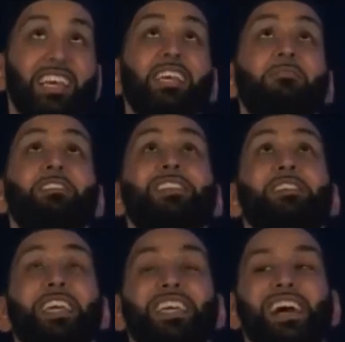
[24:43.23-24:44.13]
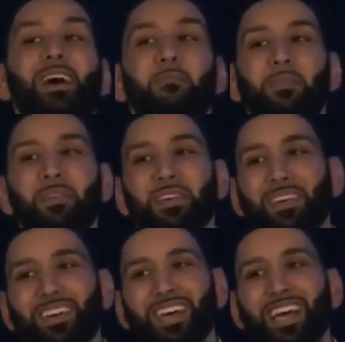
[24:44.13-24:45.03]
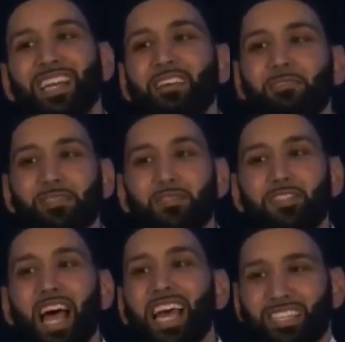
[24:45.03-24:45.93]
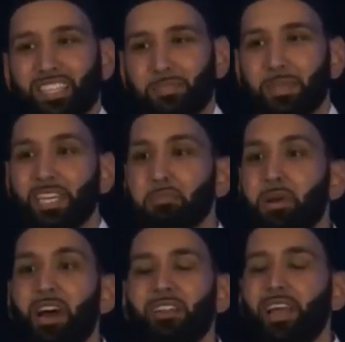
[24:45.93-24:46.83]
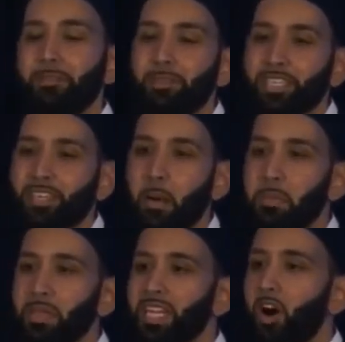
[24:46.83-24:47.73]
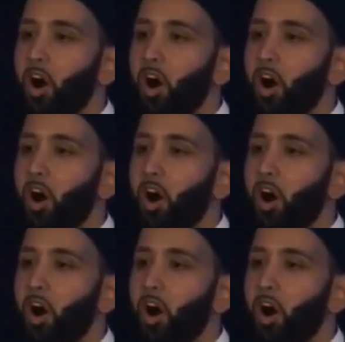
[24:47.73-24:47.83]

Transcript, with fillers: He was looking up and he was flattened, meaning subhanAllah, he was in complete